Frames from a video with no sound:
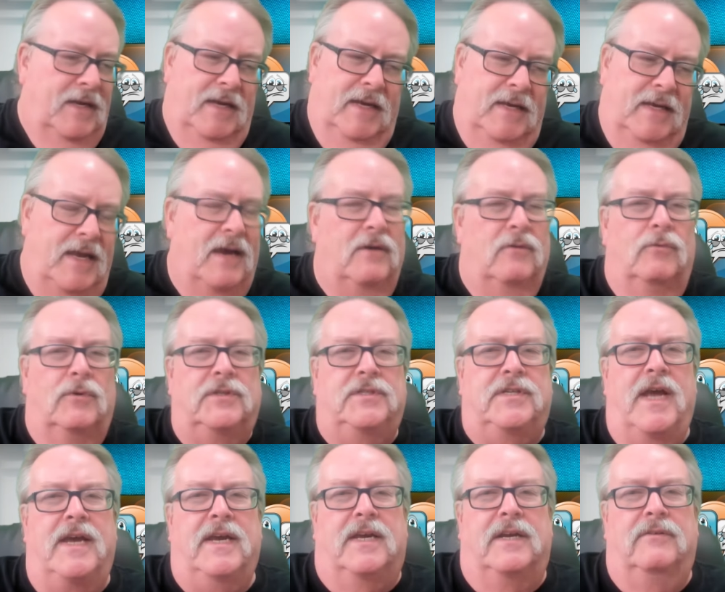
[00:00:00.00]
yeah, we'll
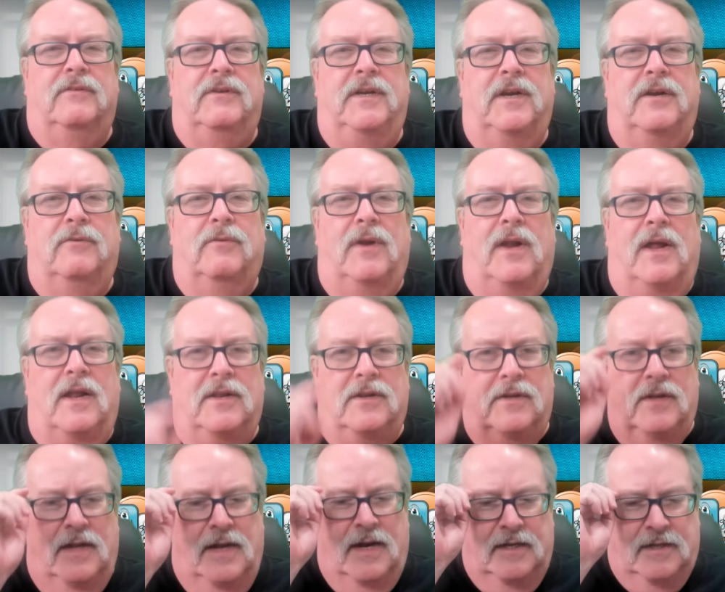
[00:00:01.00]
take it. You know, a
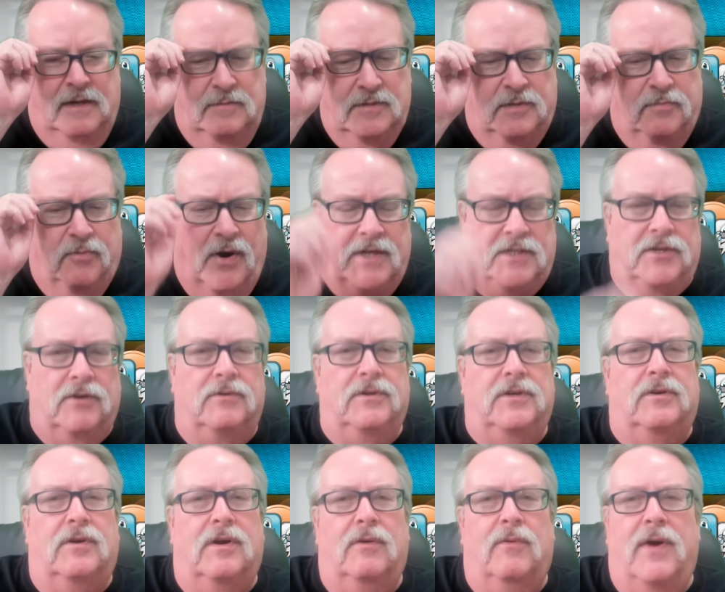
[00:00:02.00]
lot of times the breaks don't
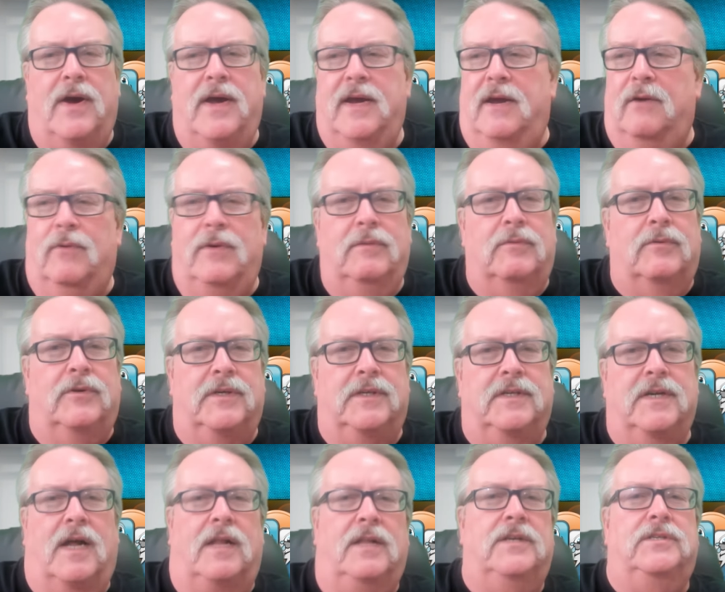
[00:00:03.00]
go our way, and we will
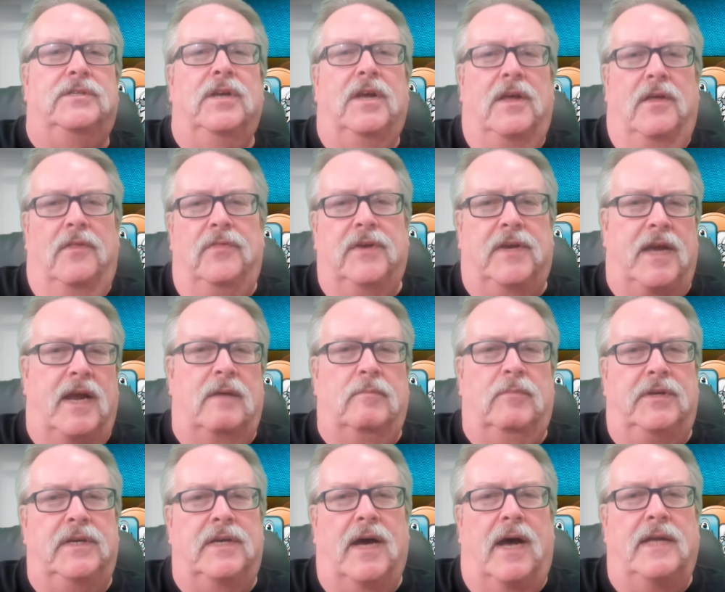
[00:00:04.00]
acknowledge the
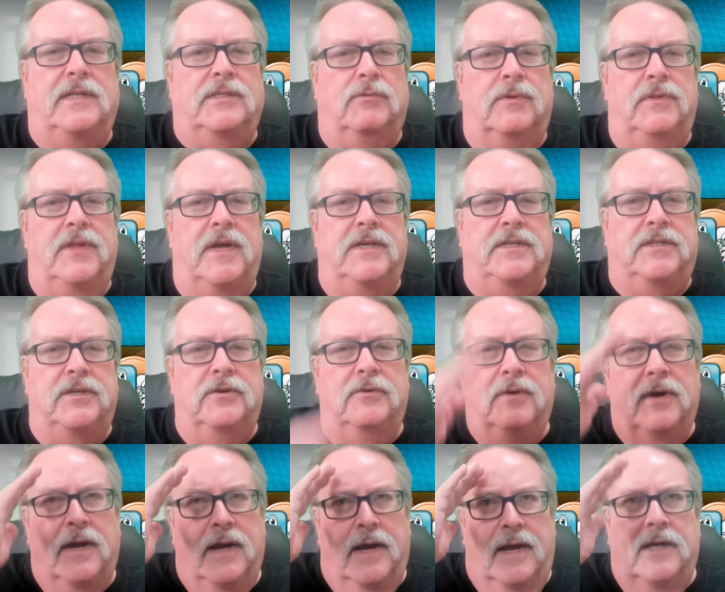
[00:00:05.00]
gambling gods when they
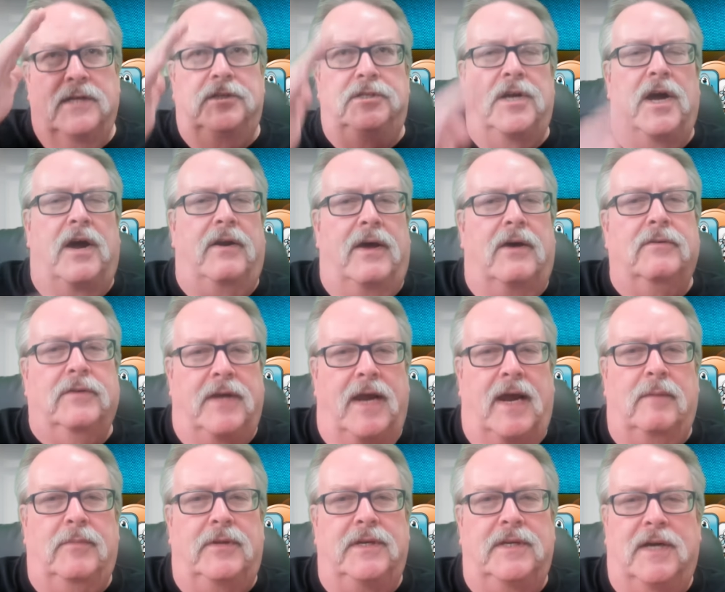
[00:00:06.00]
do. Shout out
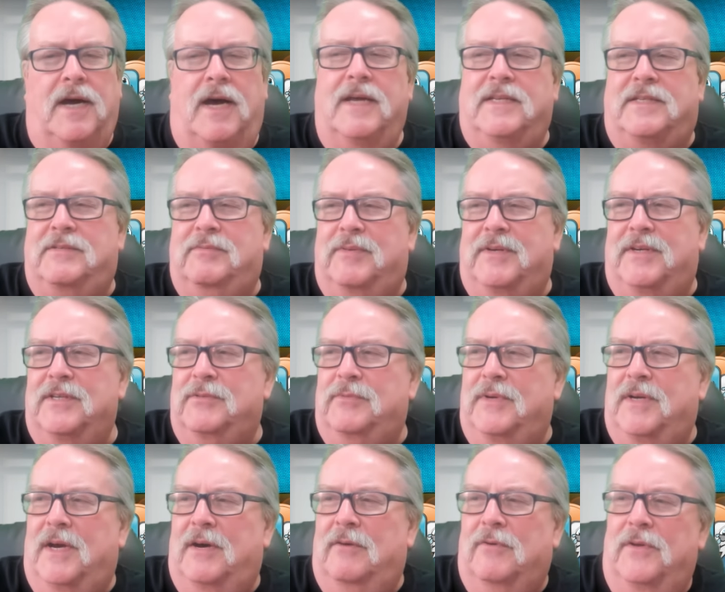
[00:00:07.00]
gambling gods, because we
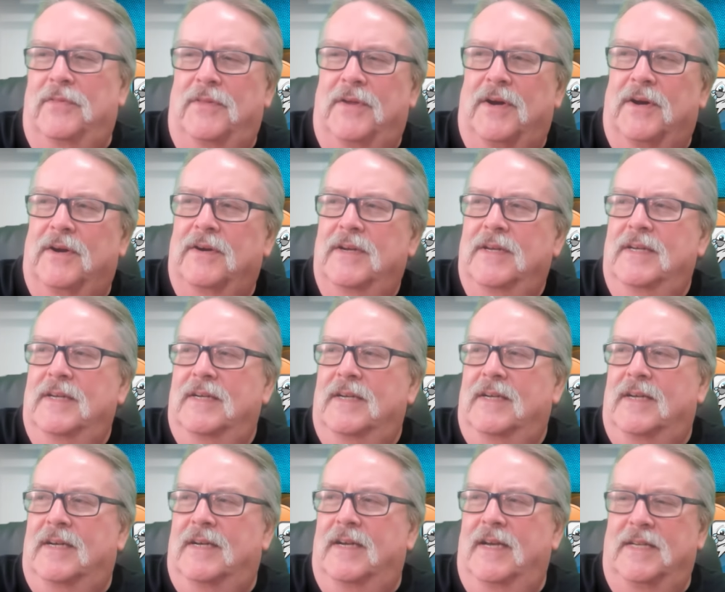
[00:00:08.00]
got one there
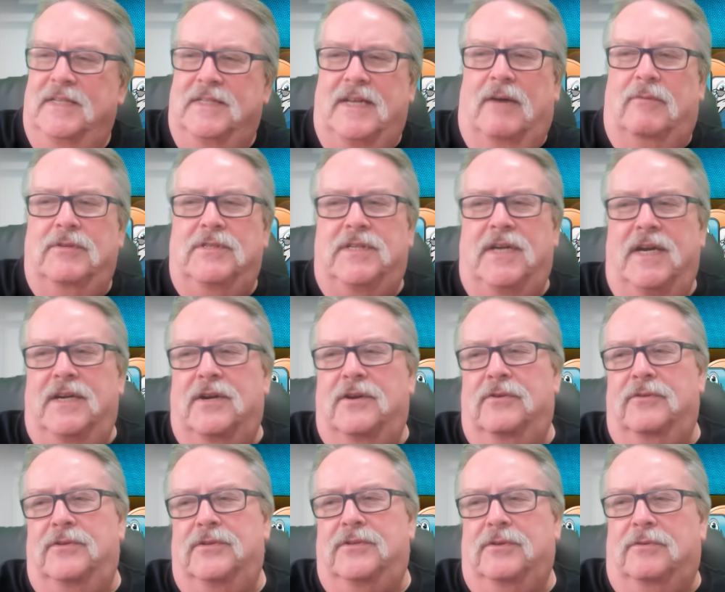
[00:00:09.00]
as that one stayed
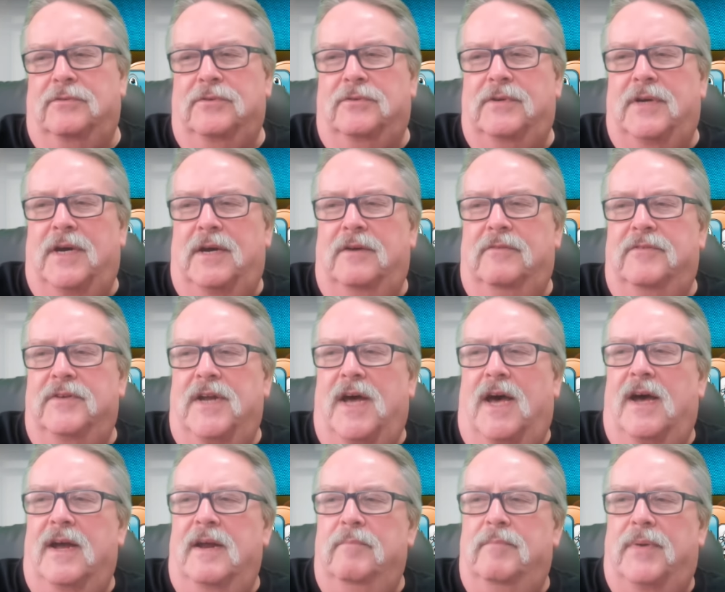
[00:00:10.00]
under the total of
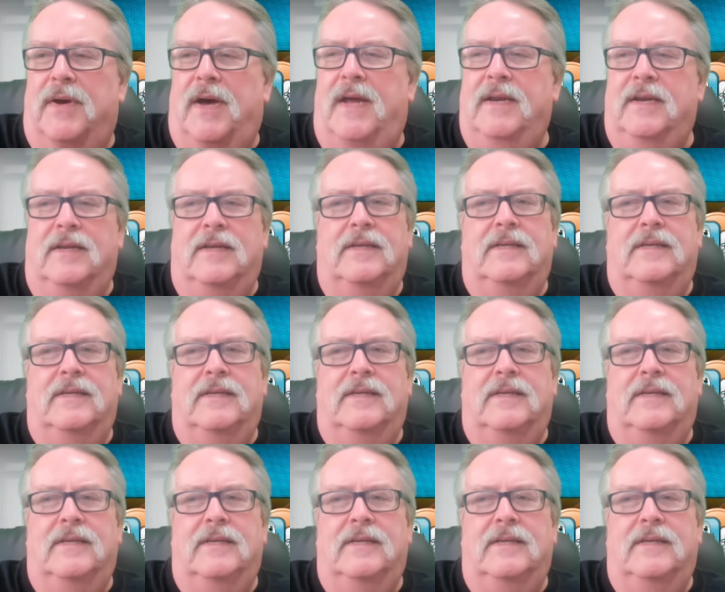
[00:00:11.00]
9. But